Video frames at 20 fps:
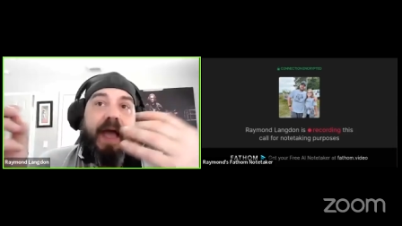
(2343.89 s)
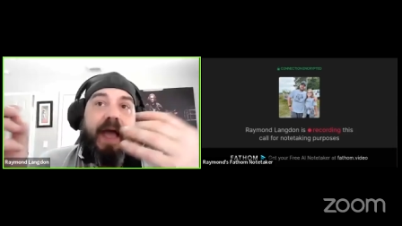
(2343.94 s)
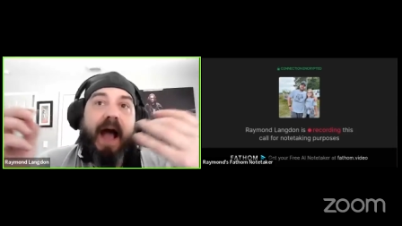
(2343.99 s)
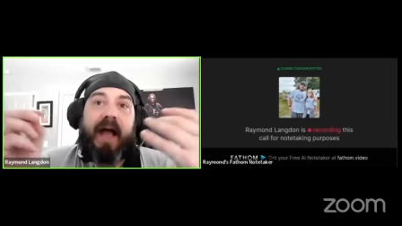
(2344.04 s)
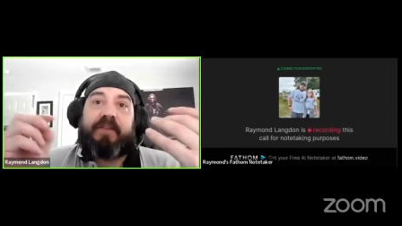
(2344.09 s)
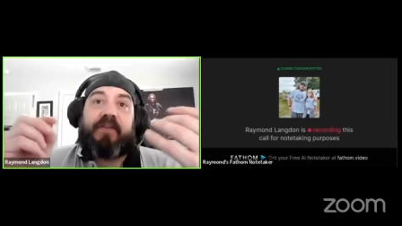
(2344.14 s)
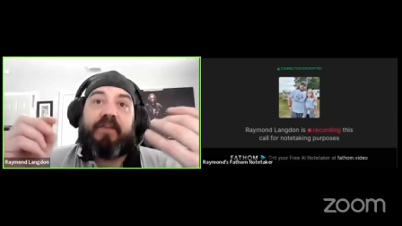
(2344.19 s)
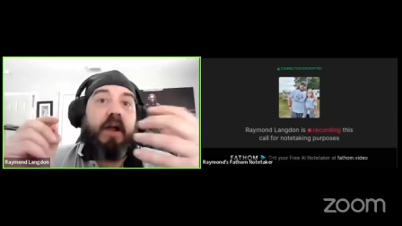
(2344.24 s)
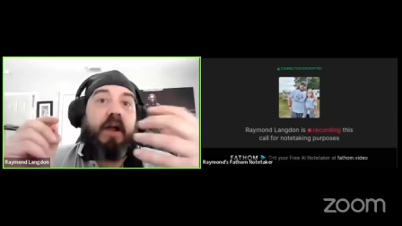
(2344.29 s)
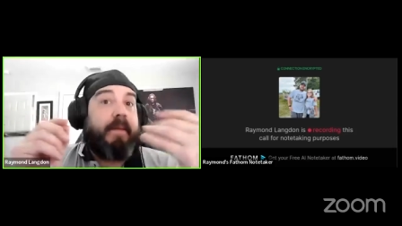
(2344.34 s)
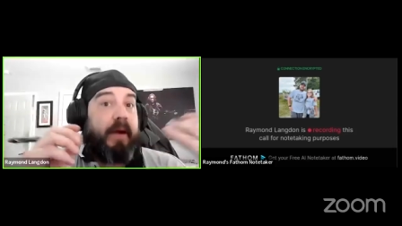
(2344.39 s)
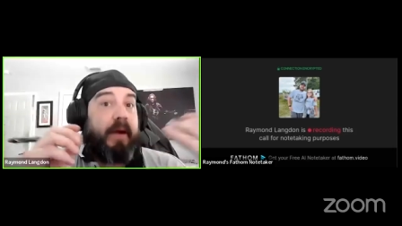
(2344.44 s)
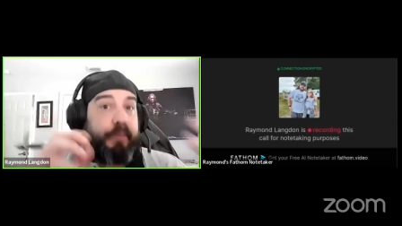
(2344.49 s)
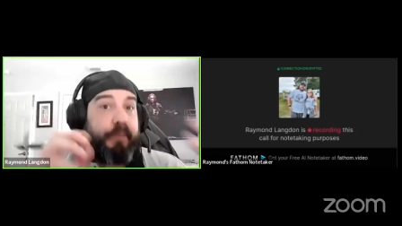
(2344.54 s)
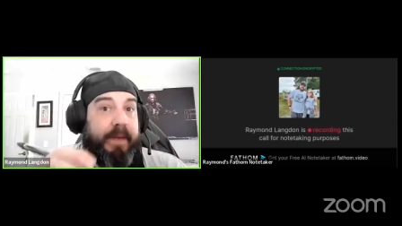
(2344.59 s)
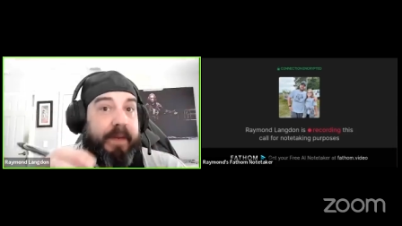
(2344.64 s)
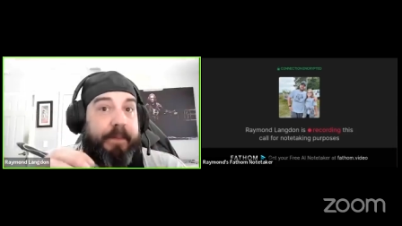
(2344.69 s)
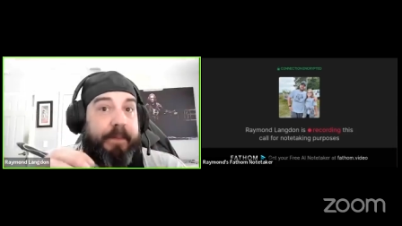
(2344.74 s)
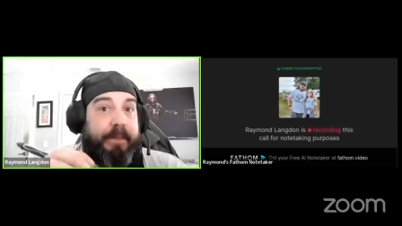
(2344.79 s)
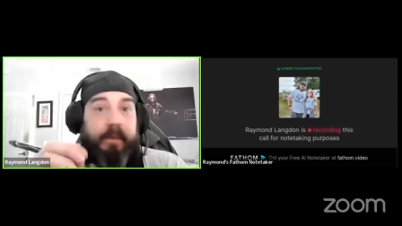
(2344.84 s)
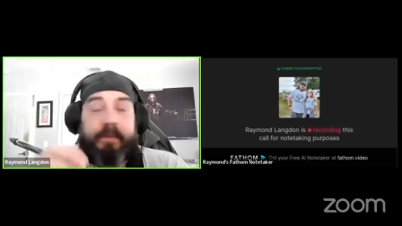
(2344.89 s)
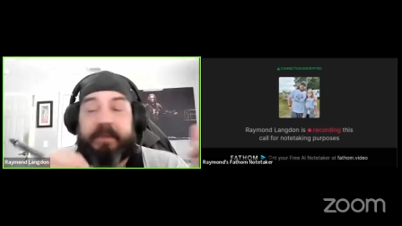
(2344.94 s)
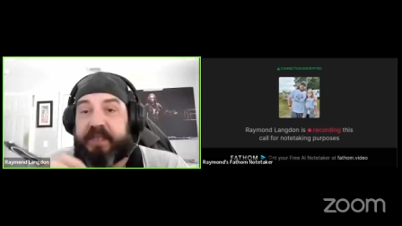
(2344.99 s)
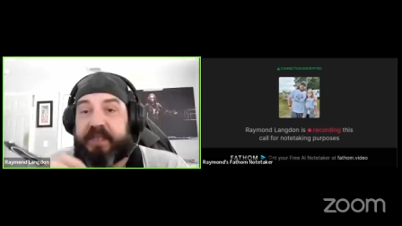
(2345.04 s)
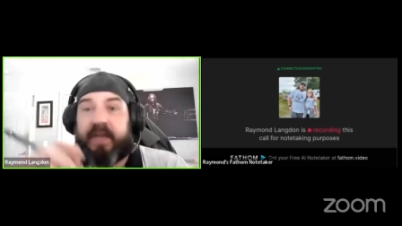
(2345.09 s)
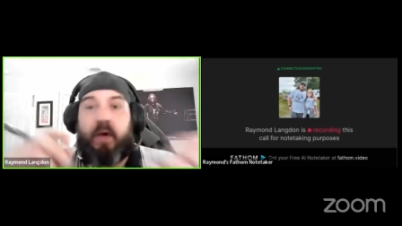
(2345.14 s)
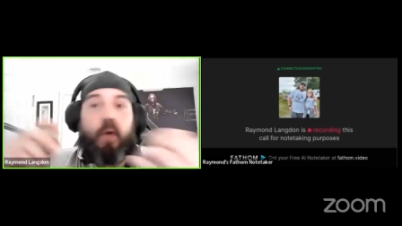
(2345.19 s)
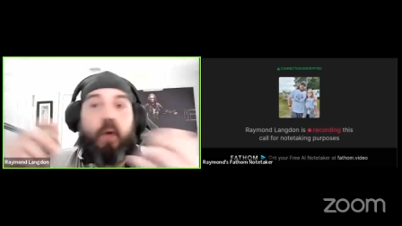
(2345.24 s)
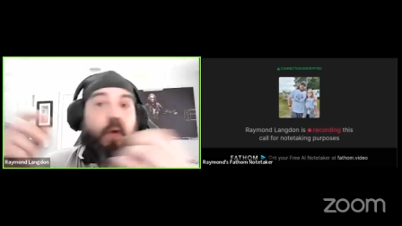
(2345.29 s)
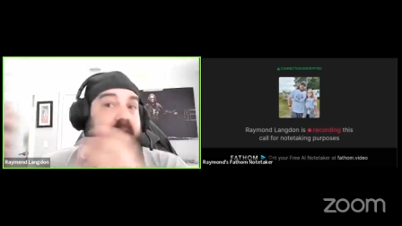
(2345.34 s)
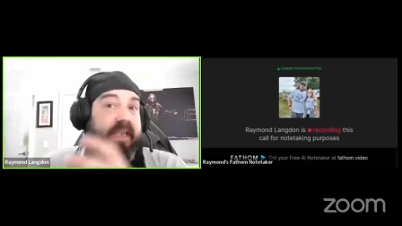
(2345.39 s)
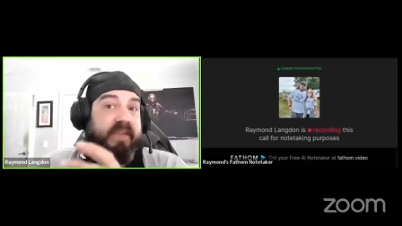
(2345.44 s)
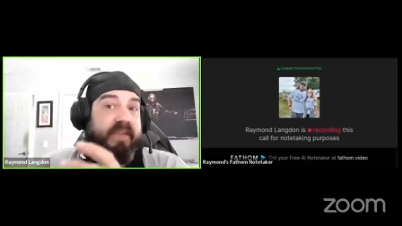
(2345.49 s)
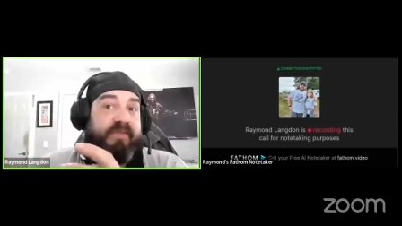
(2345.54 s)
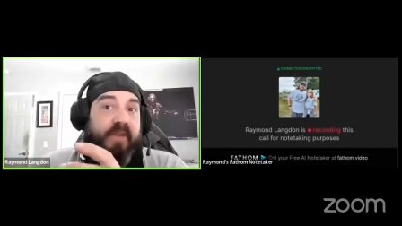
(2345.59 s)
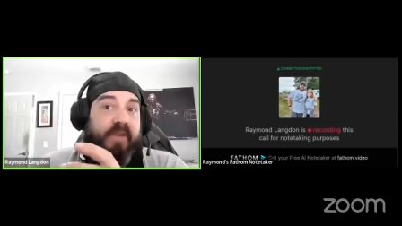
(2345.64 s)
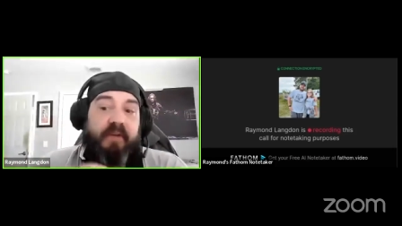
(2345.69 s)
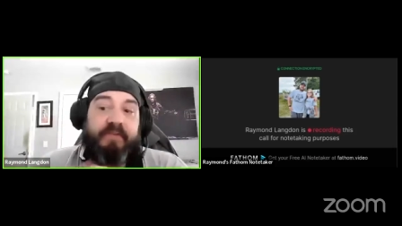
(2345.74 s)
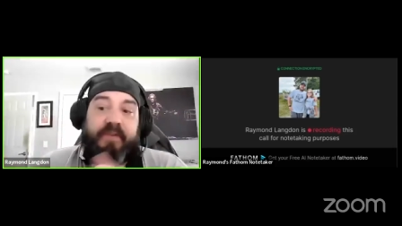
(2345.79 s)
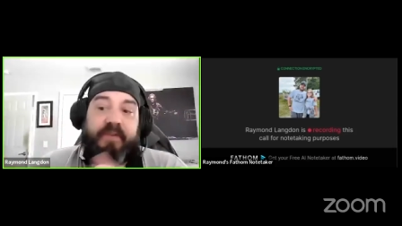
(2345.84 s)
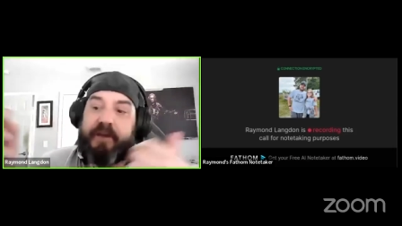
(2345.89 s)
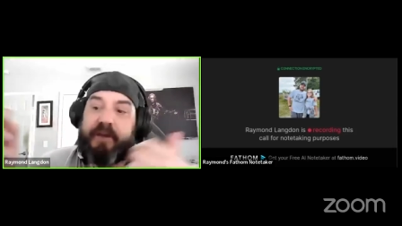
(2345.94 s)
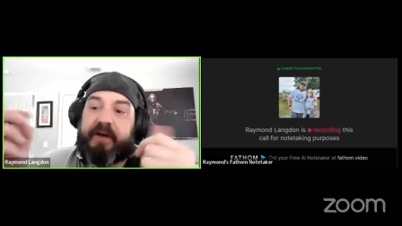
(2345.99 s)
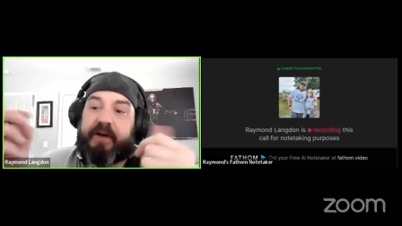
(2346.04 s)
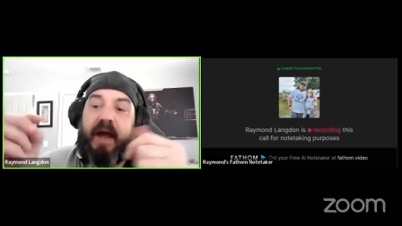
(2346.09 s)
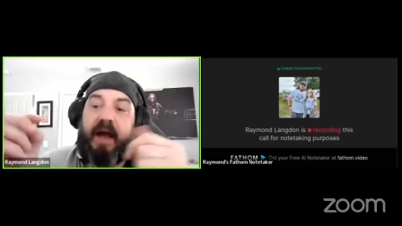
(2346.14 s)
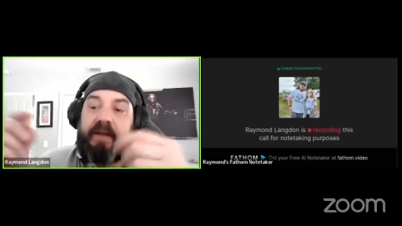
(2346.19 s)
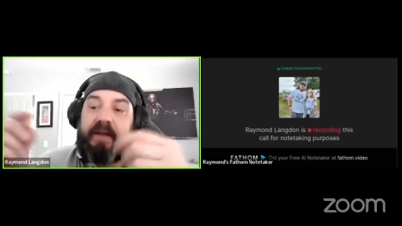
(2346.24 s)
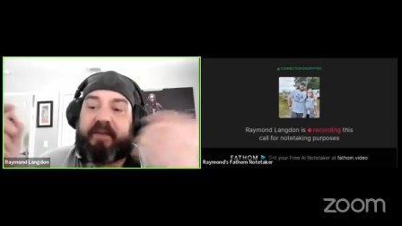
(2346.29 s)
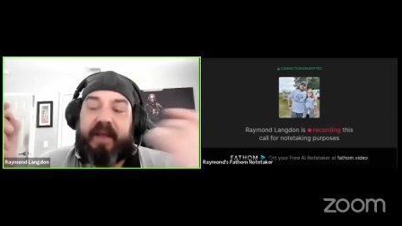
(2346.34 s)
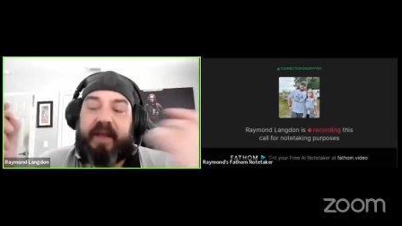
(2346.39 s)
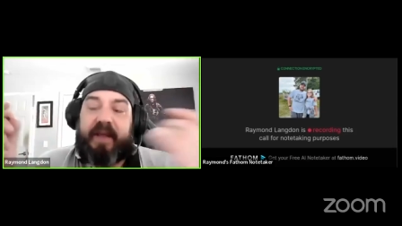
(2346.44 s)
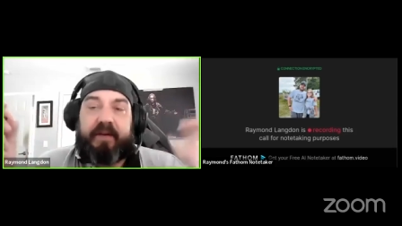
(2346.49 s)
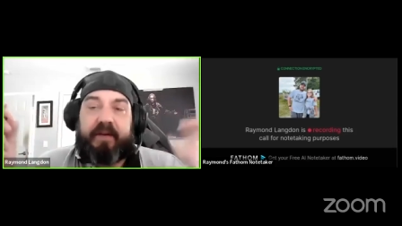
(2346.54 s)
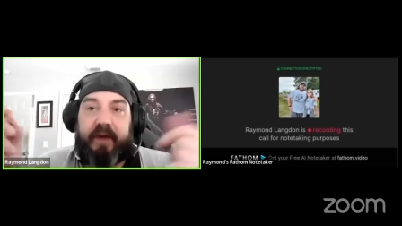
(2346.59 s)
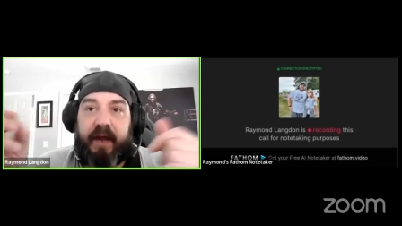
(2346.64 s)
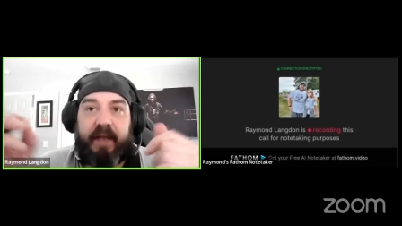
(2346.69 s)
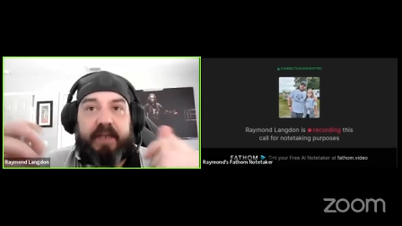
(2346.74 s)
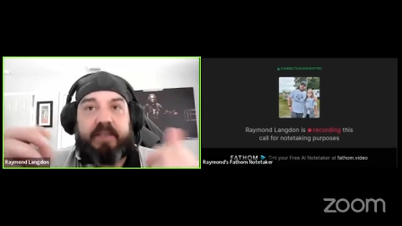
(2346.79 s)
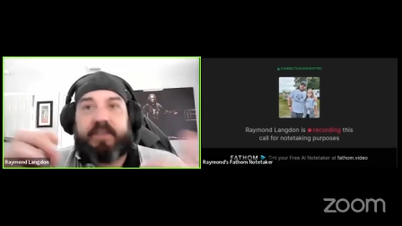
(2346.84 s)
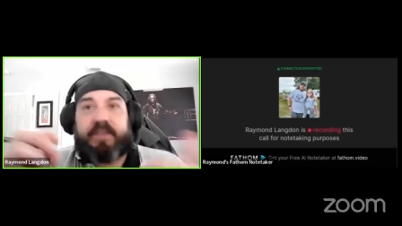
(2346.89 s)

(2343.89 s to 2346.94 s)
I talk about repurposing or evolving your content, right?